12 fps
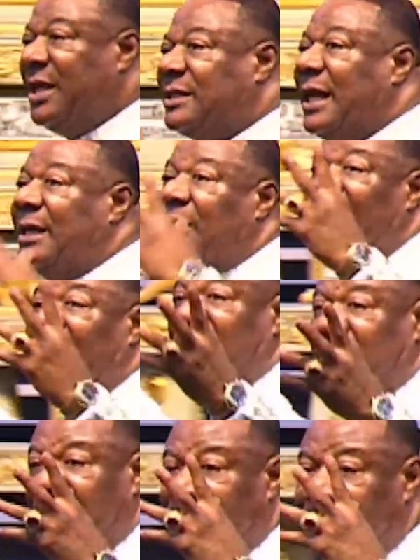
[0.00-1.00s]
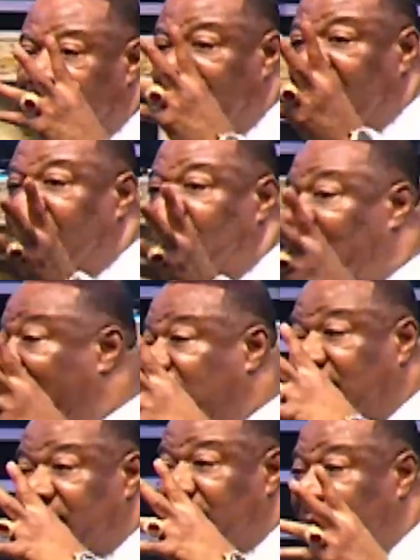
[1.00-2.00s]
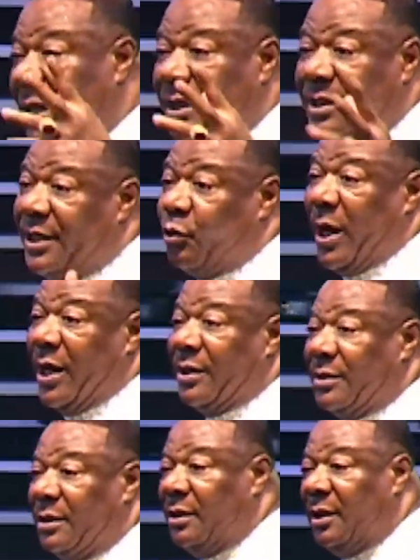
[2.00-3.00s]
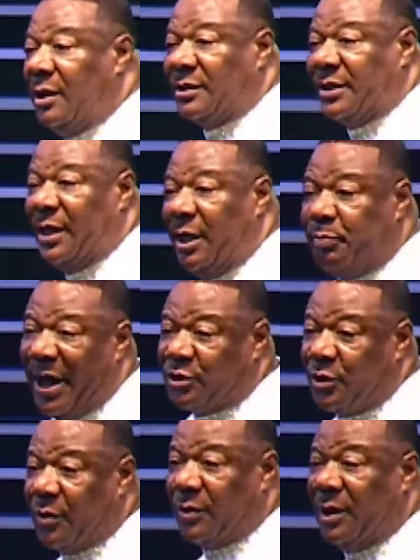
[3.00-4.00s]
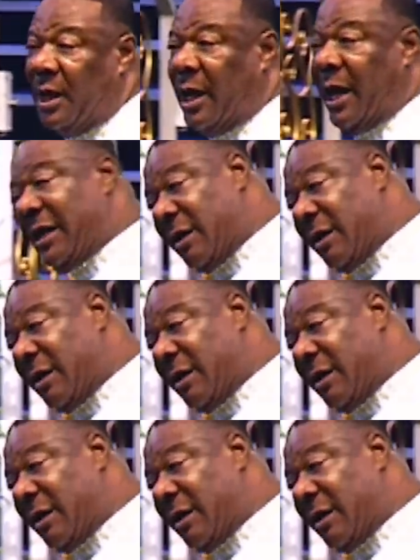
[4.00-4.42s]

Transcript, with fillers: started rising rising, and he did well till he passed on, and the